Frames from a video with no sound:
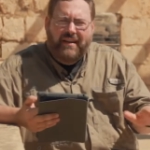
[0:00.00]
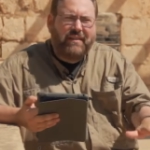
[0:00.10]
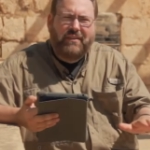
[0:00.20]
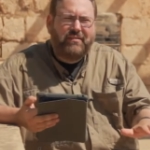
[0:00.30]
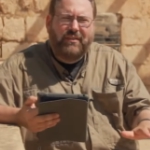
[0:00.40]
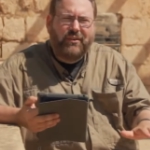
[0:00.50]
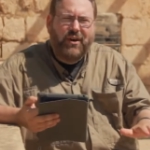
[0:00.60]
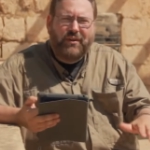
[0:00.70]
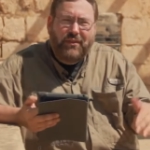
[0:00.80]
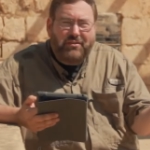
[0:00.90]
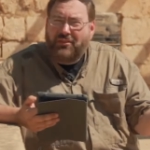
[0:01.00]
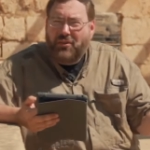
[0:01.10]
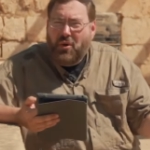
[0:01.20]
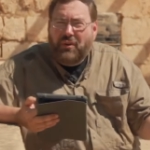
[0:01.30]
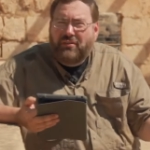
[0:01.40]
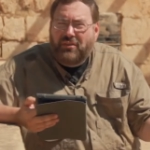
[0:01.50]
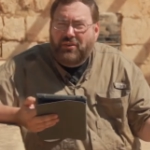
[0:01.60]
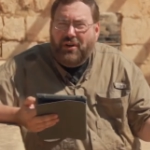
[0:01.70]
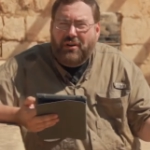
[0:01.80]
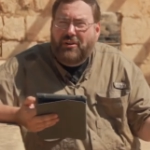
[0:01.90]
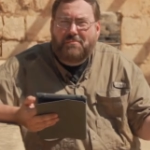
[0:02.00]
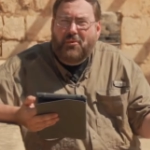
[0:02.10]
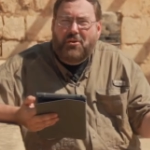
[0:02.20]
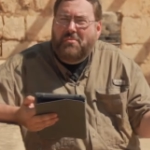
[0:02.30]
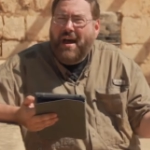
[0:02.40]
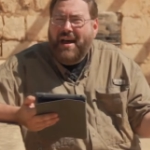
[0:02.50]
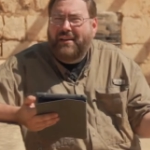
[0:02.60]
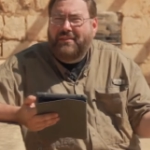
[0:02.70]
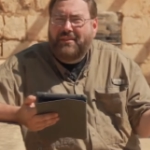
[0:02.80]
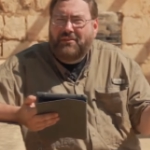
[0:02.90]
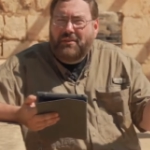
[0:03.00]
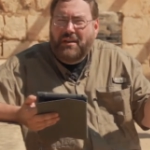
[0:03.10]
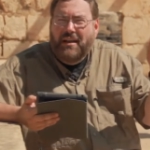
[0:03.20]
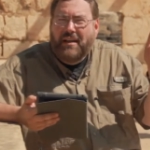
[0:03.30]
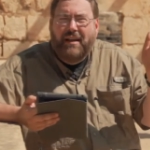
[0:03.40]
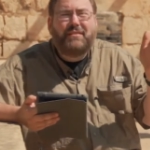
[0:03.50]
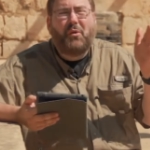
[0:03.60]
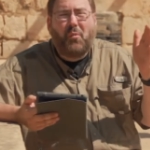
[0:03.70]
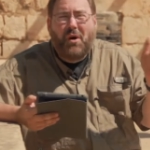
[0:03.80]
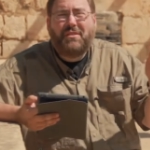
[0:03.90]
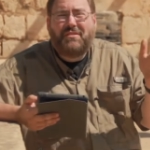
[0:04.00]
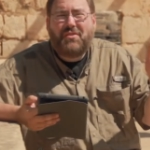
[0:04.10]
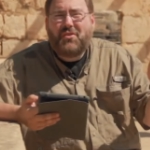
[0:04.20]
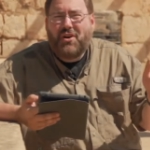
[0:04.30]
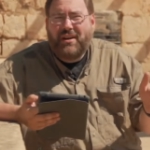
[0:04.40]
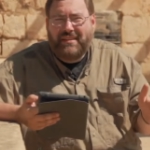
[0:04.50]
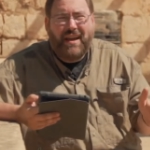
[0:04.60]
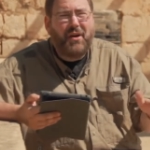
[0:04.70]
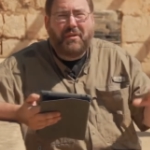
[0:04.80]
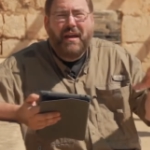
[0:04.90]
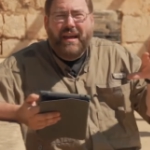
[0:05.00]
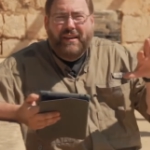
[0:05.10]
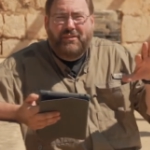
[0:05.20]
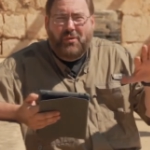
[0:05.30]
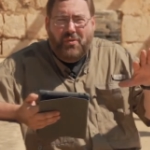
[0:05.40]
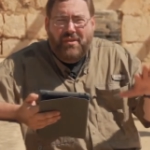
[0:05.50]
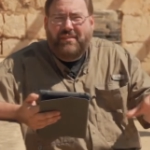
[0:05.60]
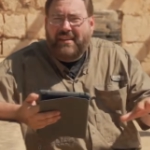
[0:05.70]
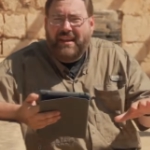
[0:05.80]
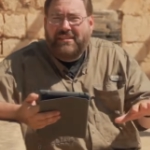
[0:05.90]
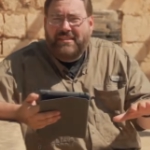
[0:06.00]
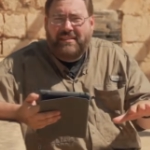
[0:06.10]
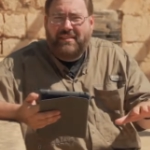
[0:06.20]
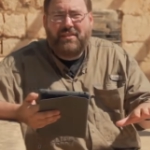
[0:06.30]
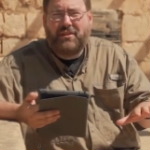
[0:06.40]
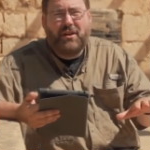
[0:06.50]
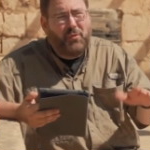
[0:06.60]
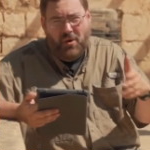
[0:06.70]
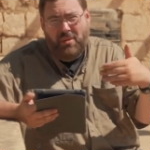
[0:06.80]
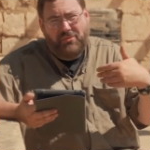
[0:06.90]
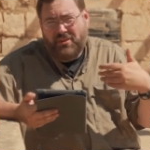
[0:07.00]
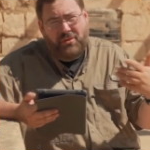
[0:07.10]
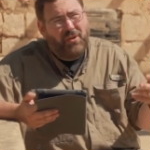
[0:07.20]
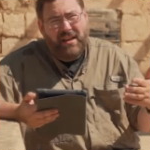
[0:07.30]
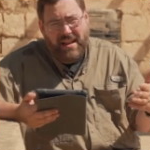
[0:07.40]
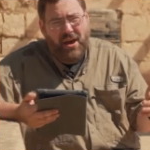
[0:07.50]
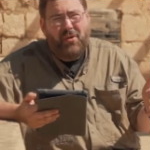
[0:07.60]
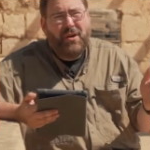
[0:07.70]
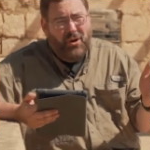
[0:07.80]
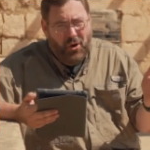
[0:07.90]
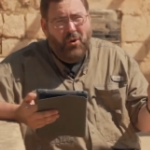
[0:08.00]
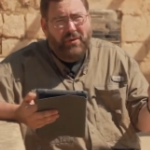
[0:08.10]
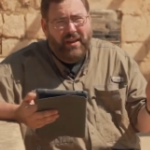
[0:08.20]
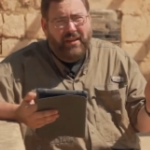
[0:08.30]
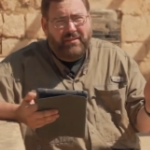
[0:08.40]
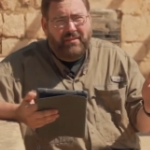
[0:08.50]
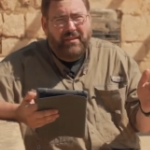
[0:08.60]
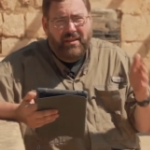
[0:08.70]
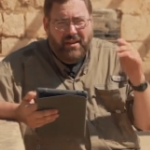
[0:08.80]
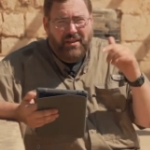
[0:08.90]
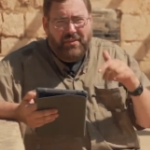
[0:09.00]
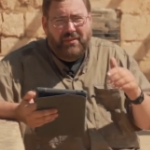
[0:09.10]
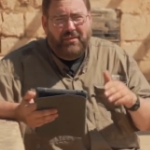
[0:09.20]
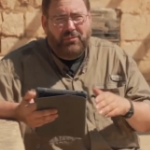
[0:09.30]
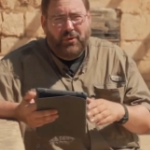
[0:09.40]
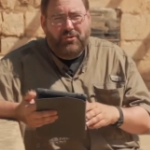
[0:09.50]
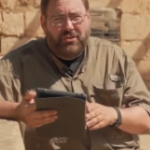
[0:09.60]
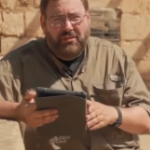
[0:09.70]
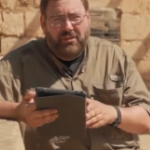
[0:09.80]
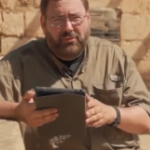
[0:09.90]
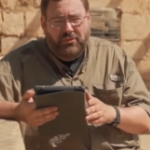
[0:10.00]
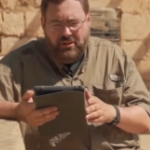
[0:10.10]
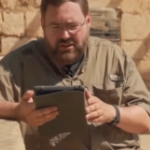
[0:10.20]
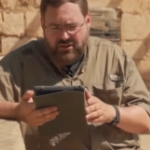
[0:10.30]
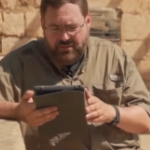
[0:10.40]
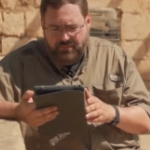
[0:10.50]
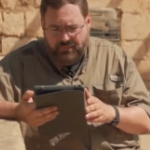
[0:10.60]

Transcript: in the synagogue. This is the only synagogue Capernaum has. There's only, it's a one synagogue town. And so this ancient synagogue where I'm sitting right now, oh yes, this is where Jesus was teaching.